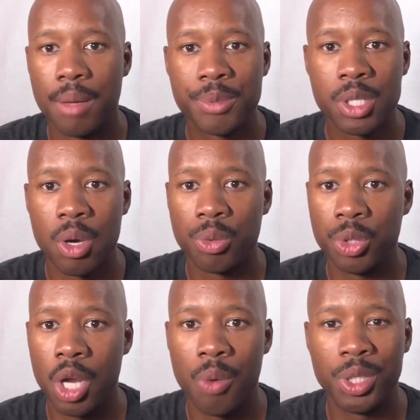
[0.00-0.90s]
So,
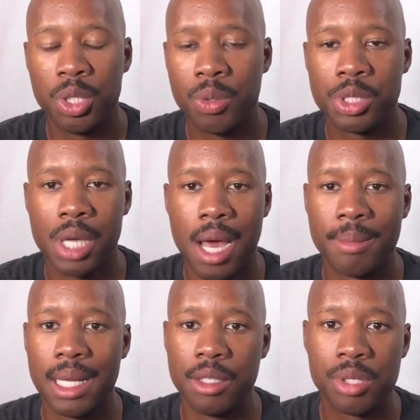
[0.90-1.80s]
you know, when you do a
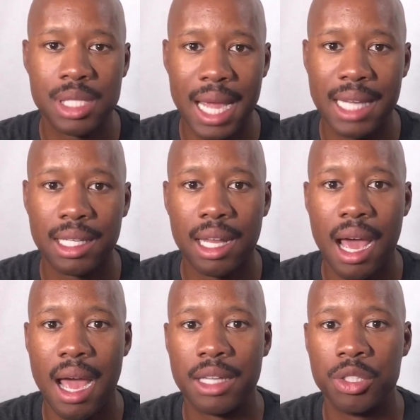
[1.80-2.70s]
job that you stand a
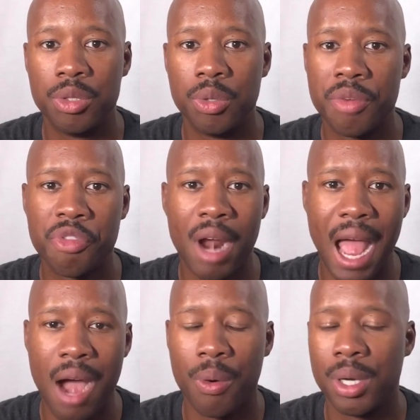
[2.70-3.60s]
lot, you do it for
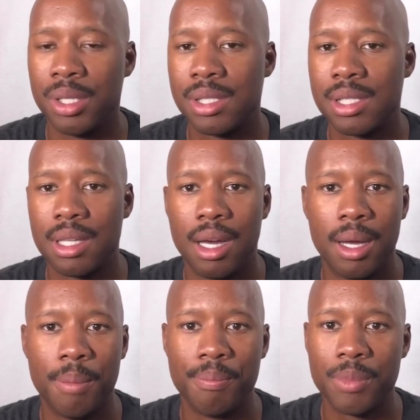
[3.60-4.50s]
hours,
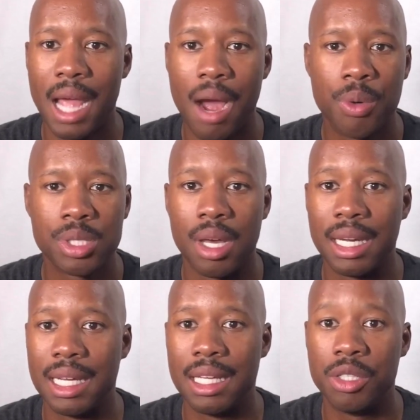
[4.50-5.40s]
hours on
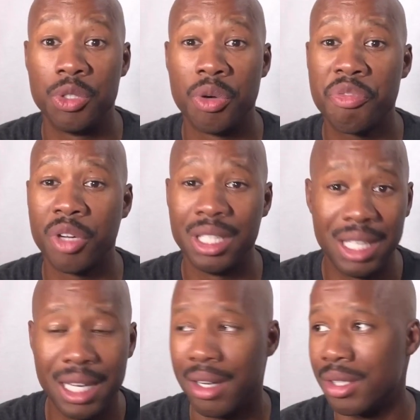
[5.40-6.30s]
end, you do it for
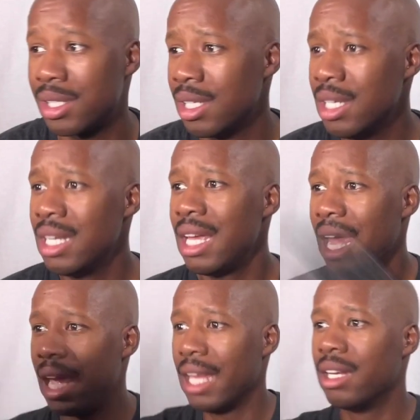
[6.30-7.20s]
years.
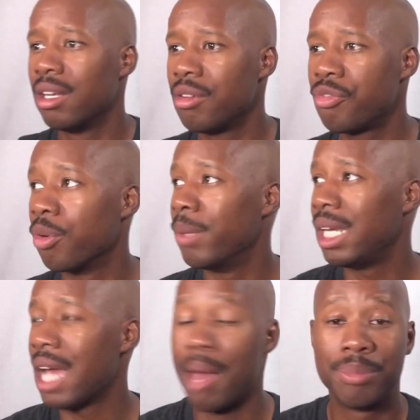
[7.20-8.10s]
And for
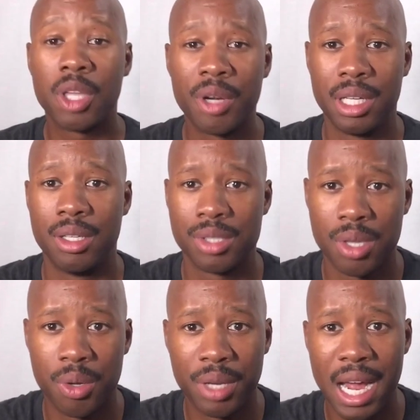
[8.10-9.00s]
me, I'm 30 years
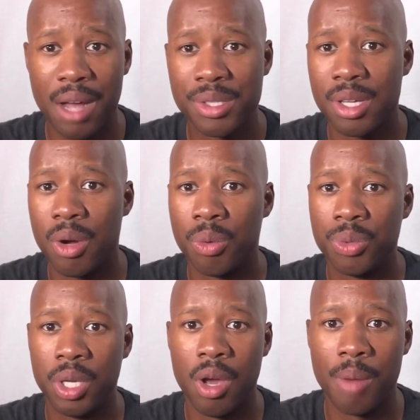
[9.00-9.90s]
old now, so,
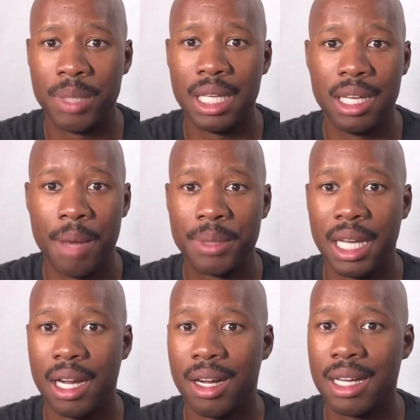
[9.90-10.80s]
you know, I'm getting up
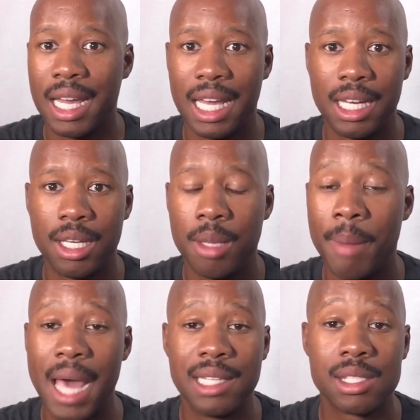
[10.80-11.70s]
there and the
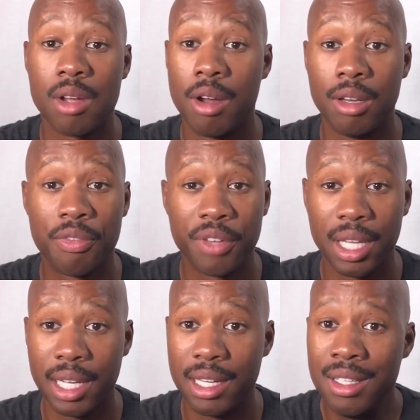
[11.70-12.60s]
body's starting to
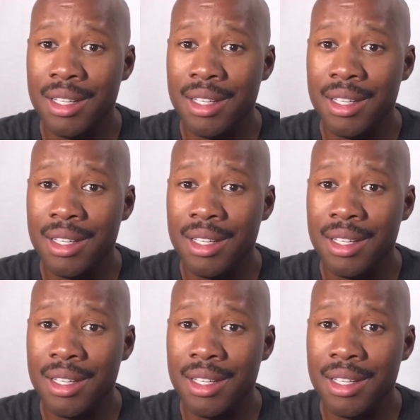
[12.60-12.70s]
feel it.